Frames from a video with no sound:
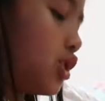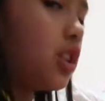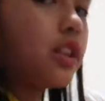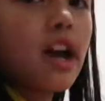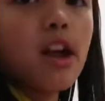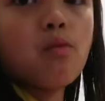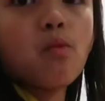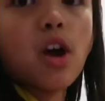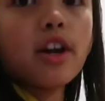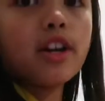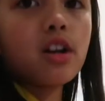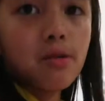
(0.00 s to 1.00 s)
She then
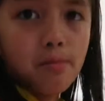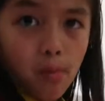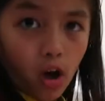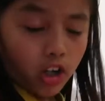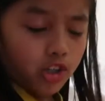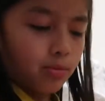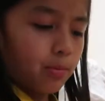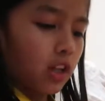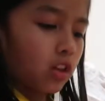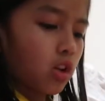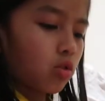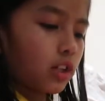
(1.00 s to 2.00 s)
wanted a
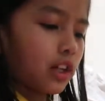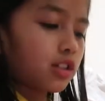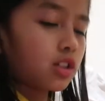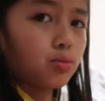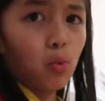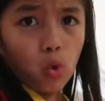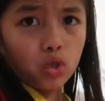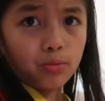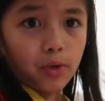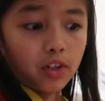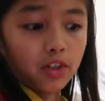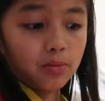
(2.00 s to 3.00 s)
marshmallow, like a s'mores
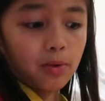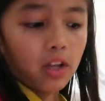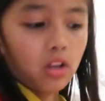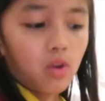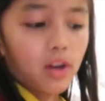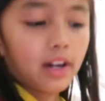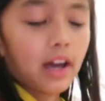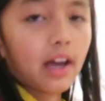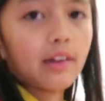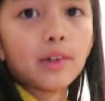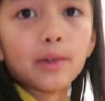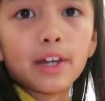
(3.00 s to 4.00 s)
marshmallow, and I
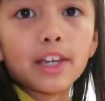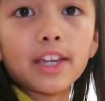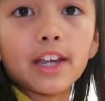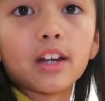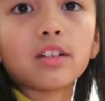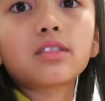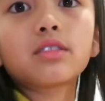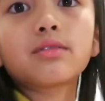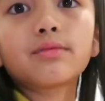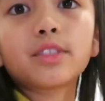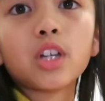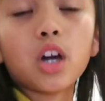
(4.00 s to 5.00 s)
have it right here.
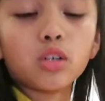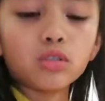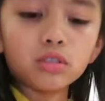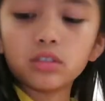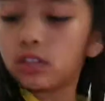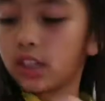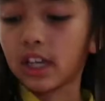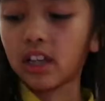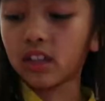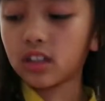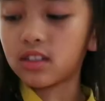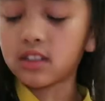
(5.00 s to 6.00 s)
So, and
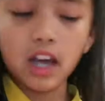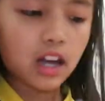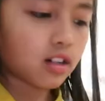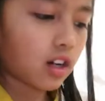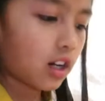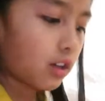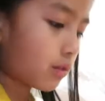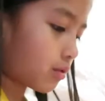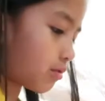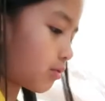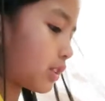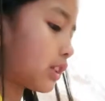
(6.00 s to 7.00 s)
it's, I don't
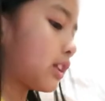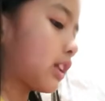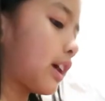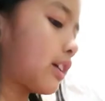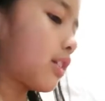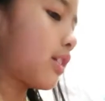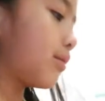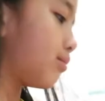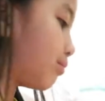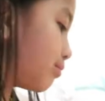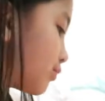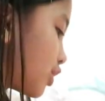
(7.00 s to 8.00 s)
really like it.
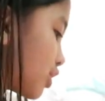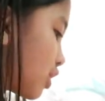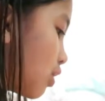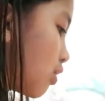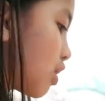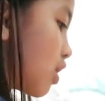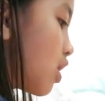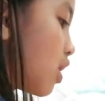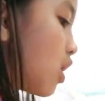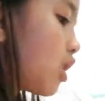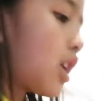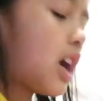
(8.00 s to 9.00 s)
So,
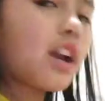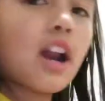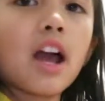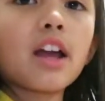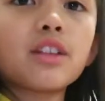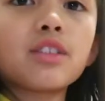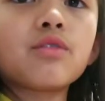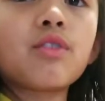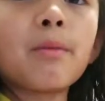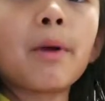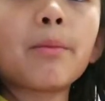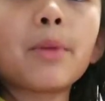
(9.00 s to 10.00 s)
and you
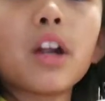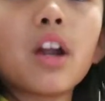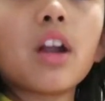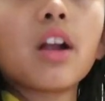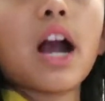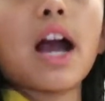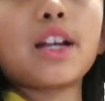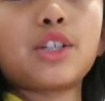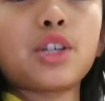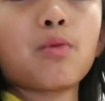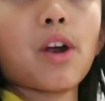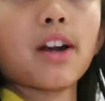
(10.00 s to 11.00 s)
remember, guys,
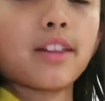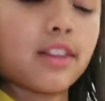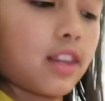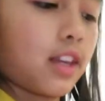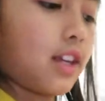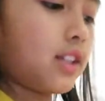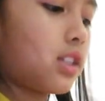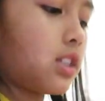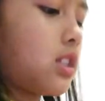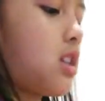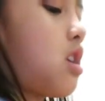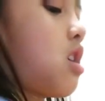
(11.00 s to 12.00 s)
she wanted this.